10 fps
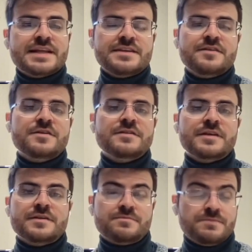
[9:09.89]
that
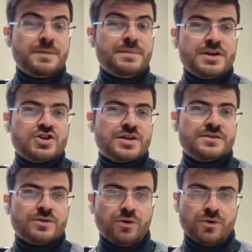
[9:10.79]
the
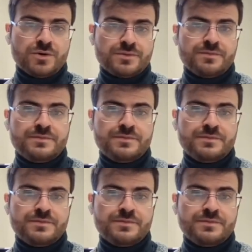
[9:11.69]
patient or